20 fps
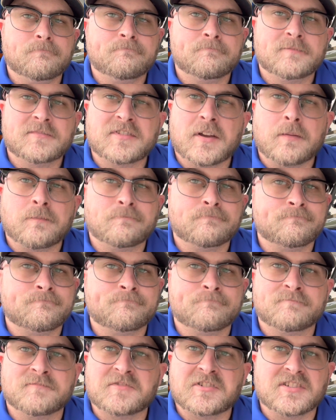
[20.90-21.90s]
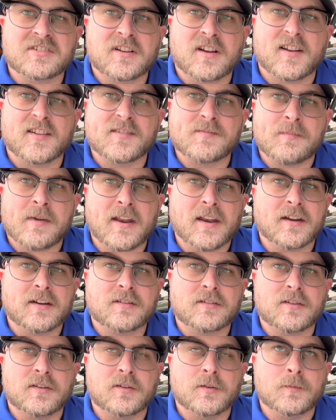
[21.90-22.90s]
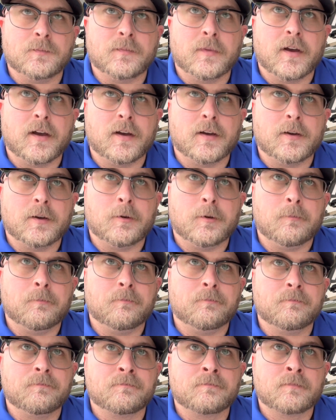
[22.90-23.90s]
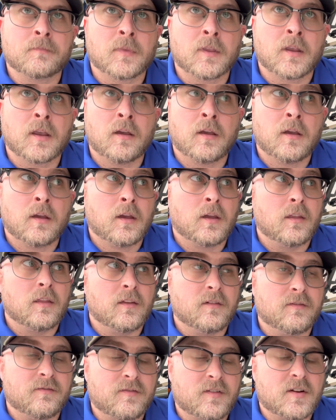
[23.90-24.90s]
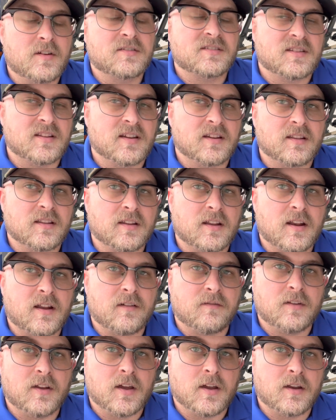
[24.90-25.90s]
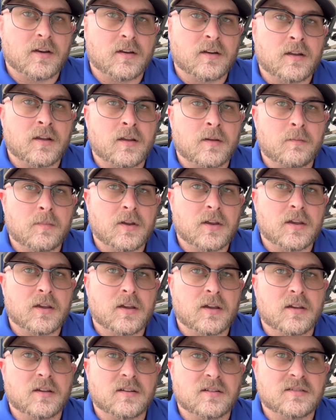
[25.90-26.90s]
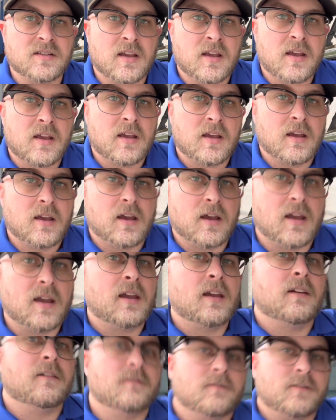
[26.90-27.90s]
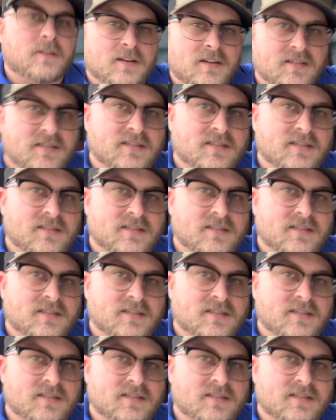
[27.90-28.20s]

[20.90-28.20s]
some just cosmetic too. The first thing that I've done, because I have these